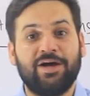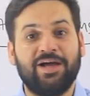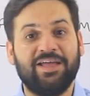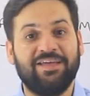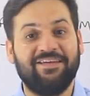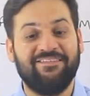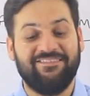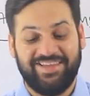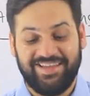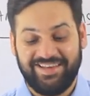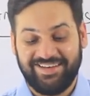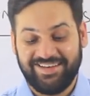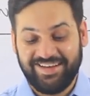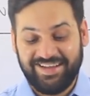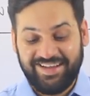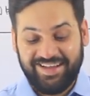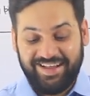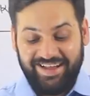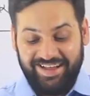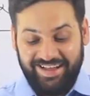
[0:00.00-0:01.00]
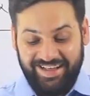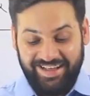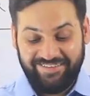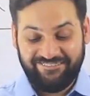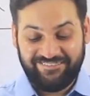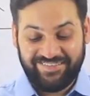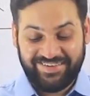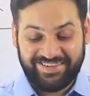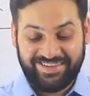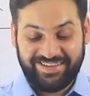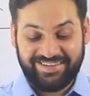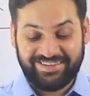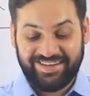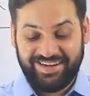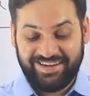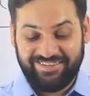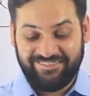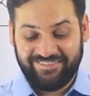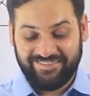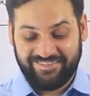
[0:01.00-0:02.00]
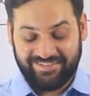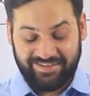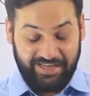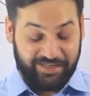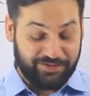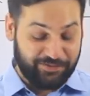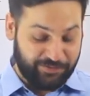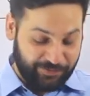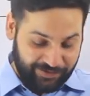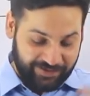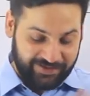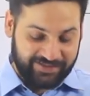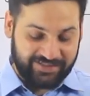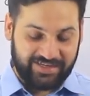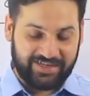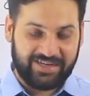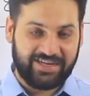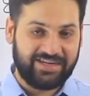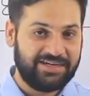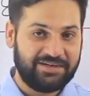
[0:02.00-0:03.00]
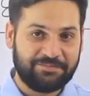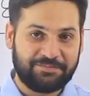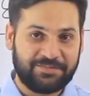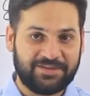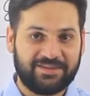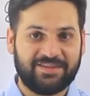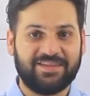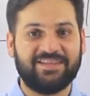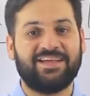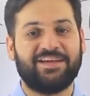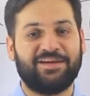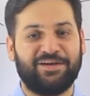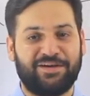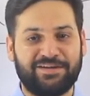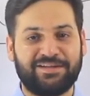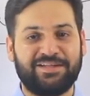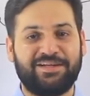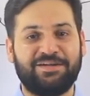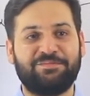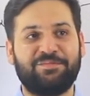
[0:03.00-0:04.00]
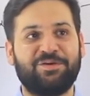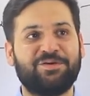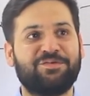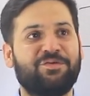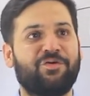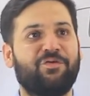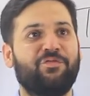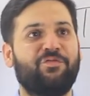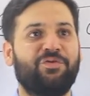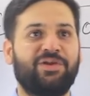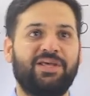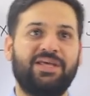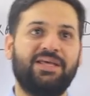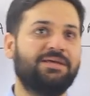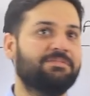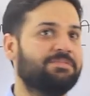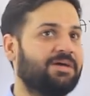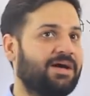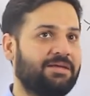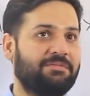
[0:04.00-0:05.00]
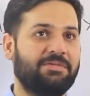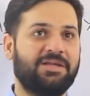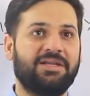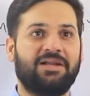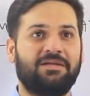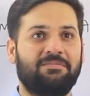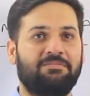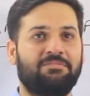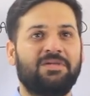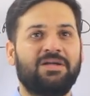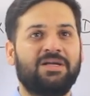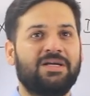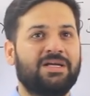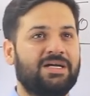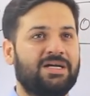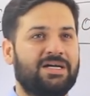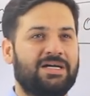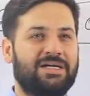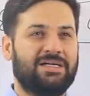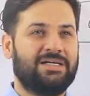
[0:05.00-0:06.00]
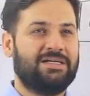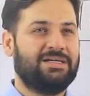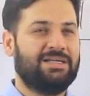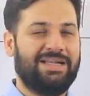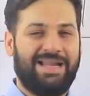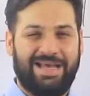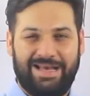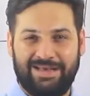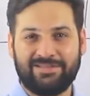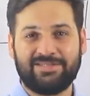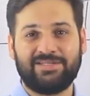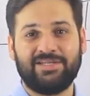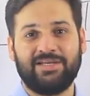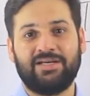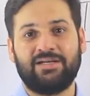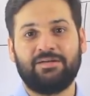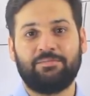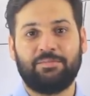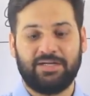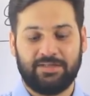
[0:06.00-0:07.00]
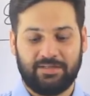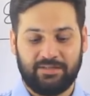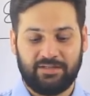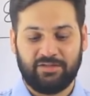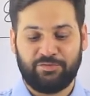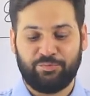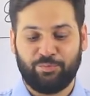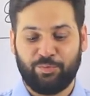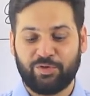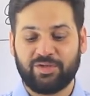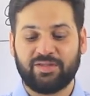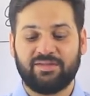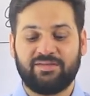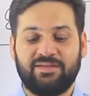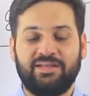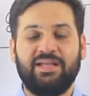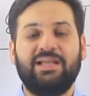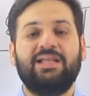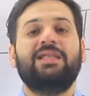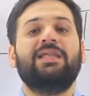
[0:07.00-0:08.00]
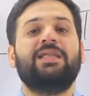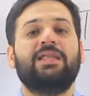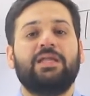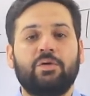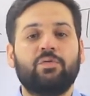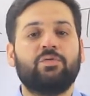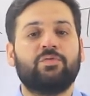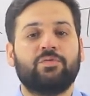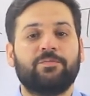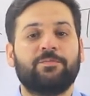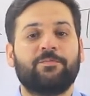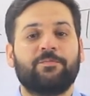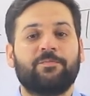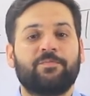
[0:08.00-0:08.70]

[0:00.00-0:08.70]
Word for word: I mean, I purchased that. I got that. I didn't purchase. I got that book for free. I mean, last year. But this book is still new.